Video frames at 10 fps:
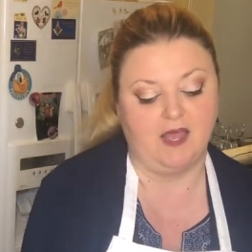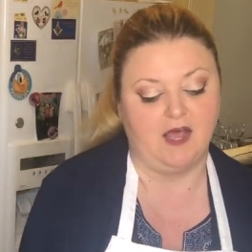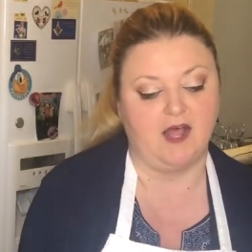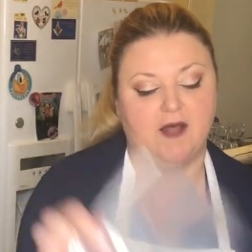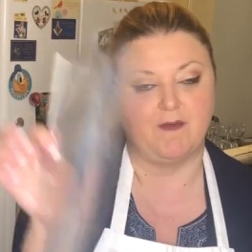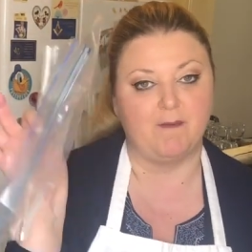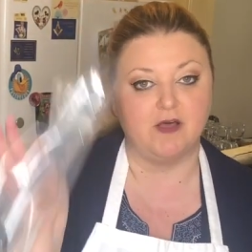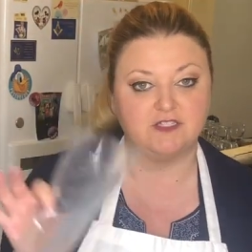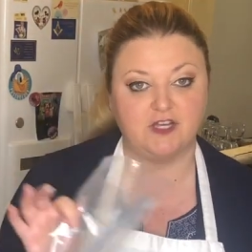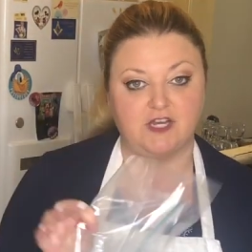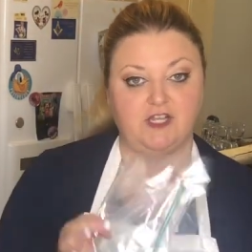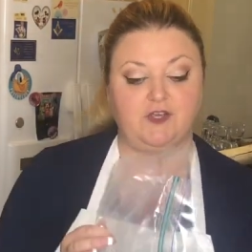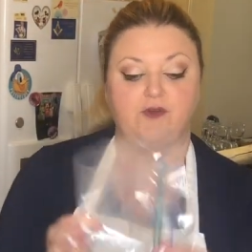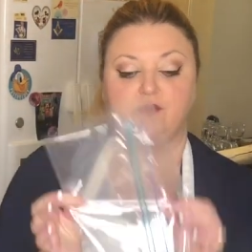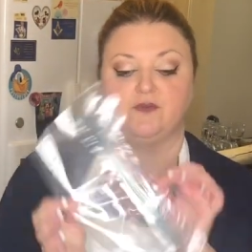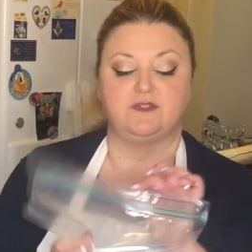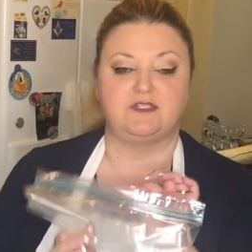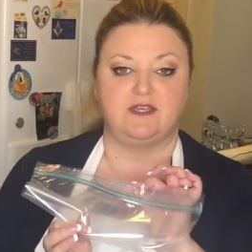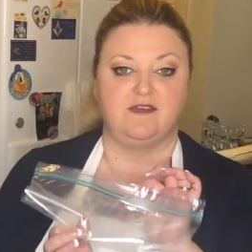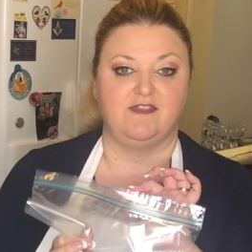I'm also gonna
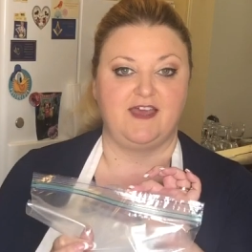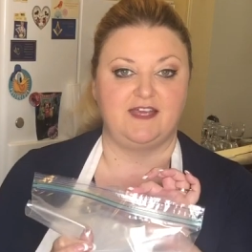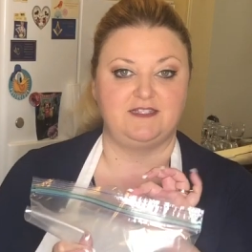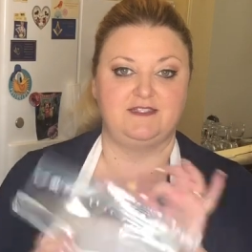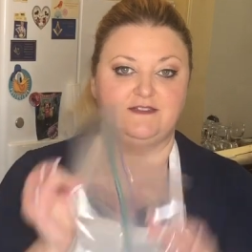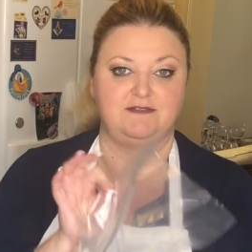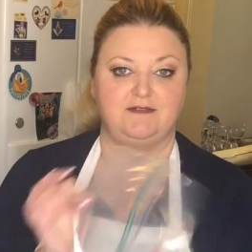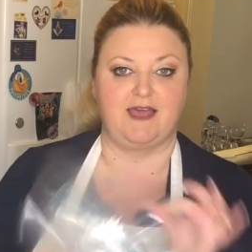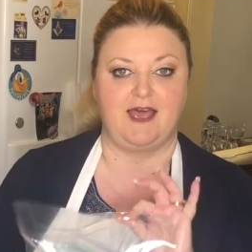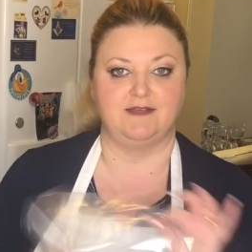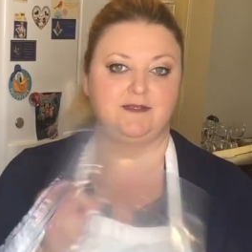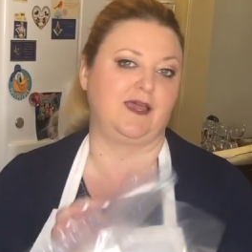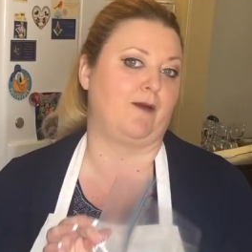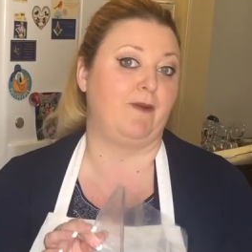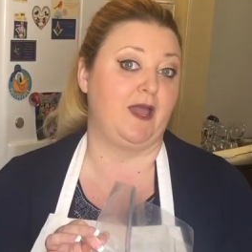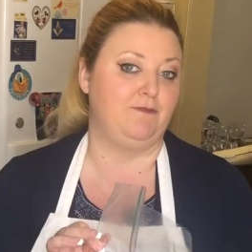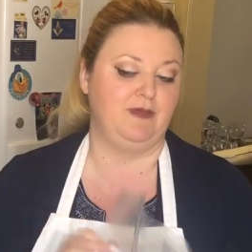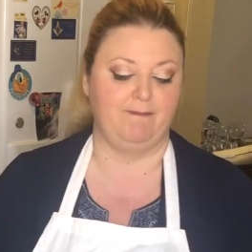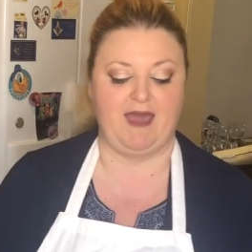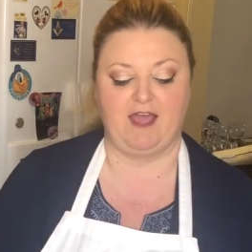use this as like a
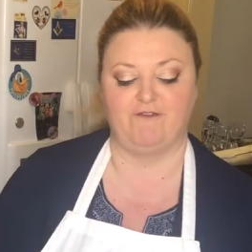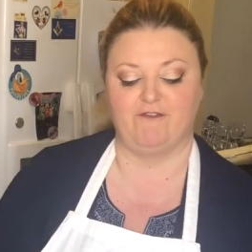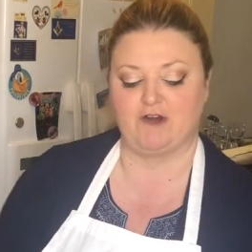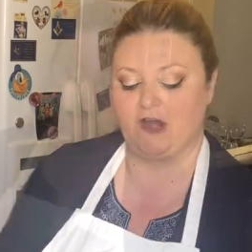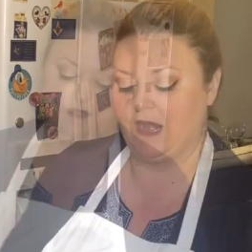piping bag for our